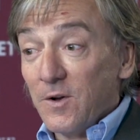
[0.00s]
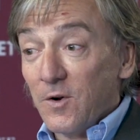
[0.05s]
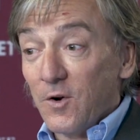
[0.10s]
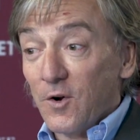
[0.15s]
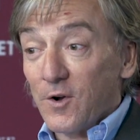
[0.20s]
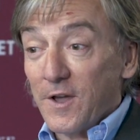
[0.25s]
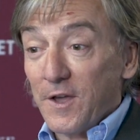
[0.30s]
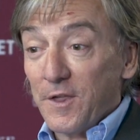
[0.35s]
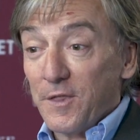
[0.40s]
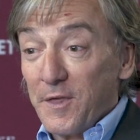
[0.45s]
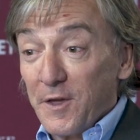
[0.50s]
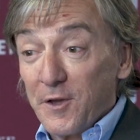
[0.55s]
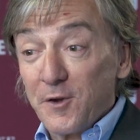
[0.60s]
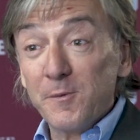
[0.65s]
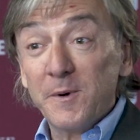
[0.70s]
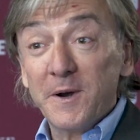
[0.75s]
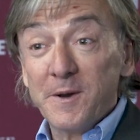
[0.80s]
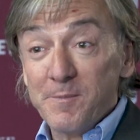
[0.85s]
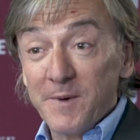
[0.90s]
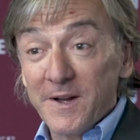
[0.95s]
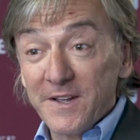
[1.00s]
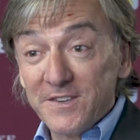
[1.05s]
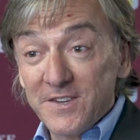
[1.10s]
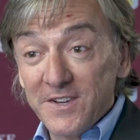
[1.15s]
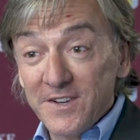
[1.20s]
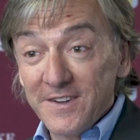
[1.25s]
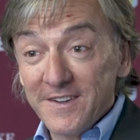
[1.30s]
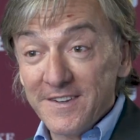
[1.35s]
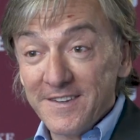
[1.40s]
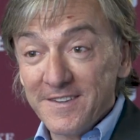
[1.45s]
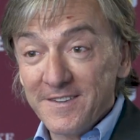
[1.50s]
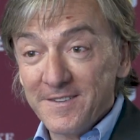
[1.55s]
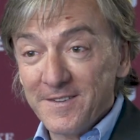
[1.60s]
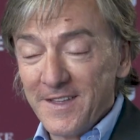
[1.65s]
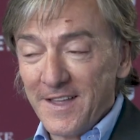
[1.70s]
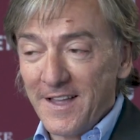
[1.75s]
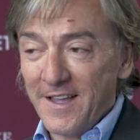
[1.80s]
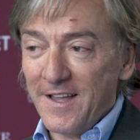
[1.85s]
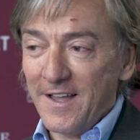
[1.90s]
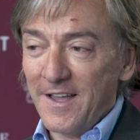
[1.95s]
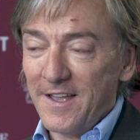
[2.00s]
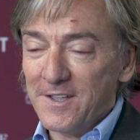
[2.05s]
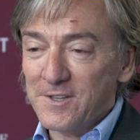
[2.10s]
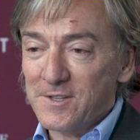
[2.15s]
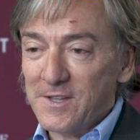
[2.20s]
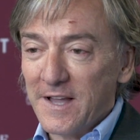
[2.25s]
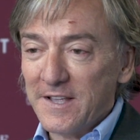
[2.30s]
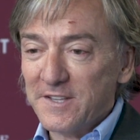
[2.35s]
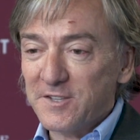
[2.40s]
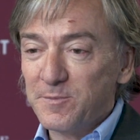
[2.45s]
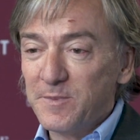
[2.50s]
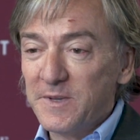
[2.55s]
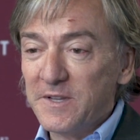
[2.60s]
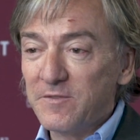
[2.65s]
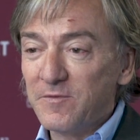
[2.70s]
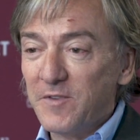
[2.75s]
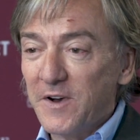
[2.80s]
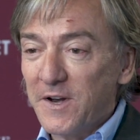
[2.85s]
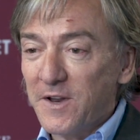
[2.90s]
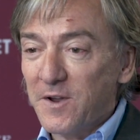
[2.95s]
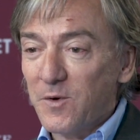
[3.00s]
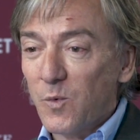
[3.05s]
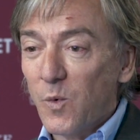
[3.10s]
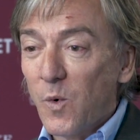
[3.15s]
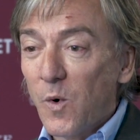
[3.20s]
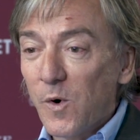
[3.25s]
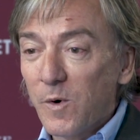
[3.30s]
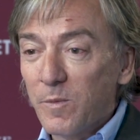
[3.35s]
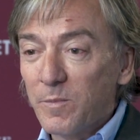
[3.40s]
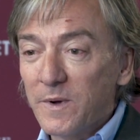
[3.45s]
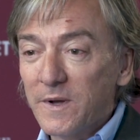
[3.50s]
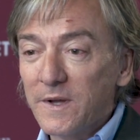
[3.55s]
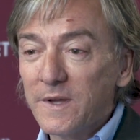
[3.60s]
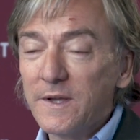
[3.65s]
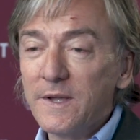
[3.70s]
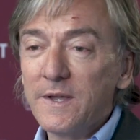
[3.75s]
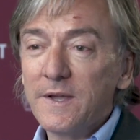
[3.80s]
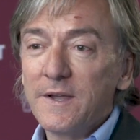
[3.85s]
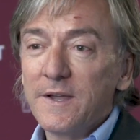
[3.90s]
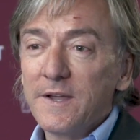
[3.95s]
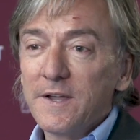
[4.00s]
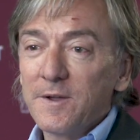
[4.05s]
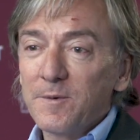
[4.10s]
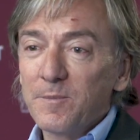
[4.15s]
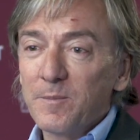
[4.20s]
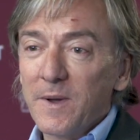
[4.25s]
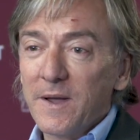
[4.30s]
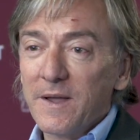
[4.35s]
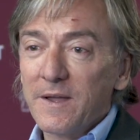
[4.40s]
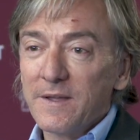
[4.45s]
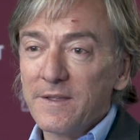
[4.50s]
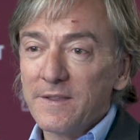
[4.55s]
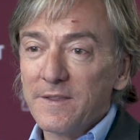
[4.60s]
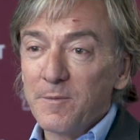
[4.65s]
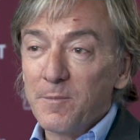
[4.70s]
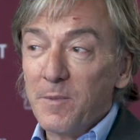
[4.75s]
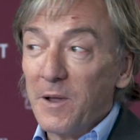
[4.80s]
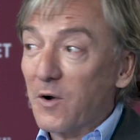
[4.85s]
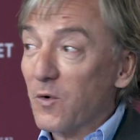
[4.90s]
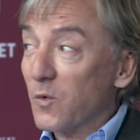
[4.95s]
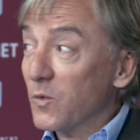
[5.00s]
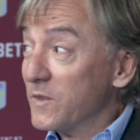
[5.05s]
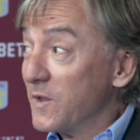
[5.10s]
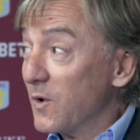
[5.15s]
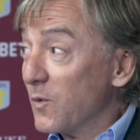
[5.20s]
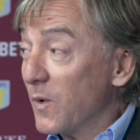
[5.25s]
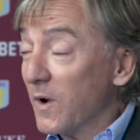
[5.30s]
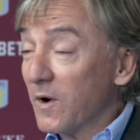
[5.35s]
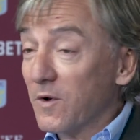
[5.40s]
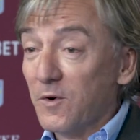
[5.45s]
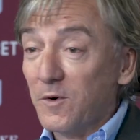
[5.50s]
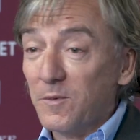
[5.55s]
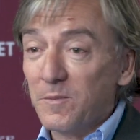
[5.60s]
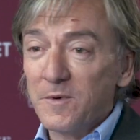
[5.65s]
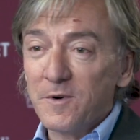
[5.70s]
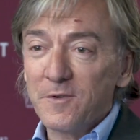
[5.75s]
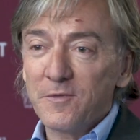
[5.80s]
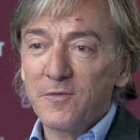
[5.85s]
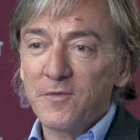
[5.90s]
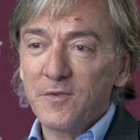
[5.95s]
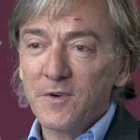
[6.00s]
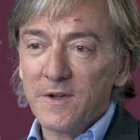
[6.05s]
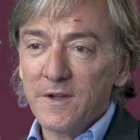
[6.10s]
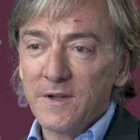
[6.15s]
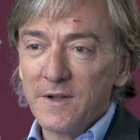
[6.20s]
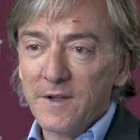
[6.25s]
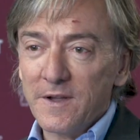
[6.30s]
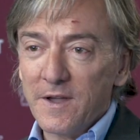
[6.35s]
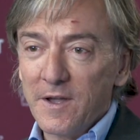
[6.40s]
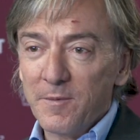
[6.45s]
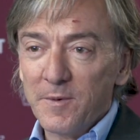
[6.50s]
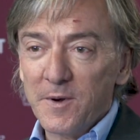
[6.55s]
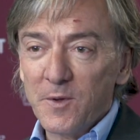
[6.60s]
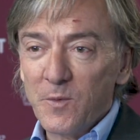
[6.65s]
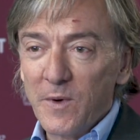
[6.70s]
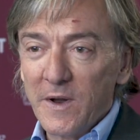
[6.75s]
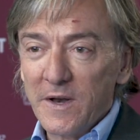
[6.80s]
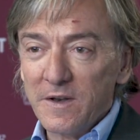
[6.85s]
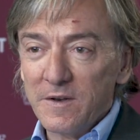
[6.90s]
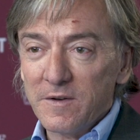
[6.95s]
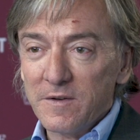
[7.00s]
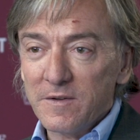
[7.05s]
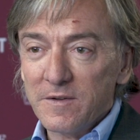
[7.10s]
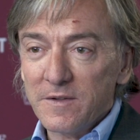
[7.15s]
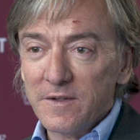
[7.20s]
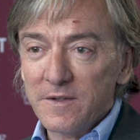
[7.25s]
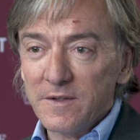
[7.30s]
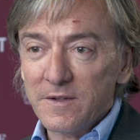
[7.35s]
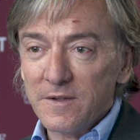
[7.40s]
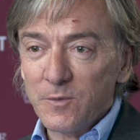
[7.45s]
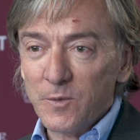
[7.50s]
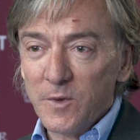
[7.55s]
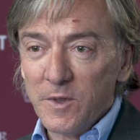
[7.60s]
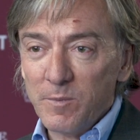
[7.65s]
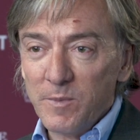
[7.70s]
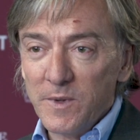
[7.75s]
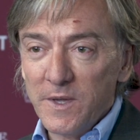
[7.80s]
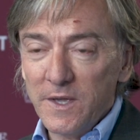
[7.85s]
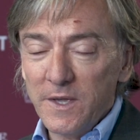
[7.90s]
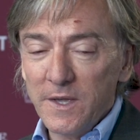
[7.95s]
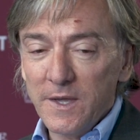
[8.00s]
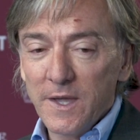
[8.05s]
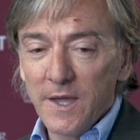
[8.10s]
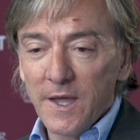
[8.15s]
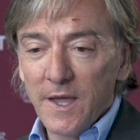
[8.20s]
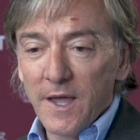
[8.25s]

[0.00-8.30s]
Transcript: Okay, thank you very much. Uh, it has been very warm, my, the, the welcome of uh, everyone uh, with me,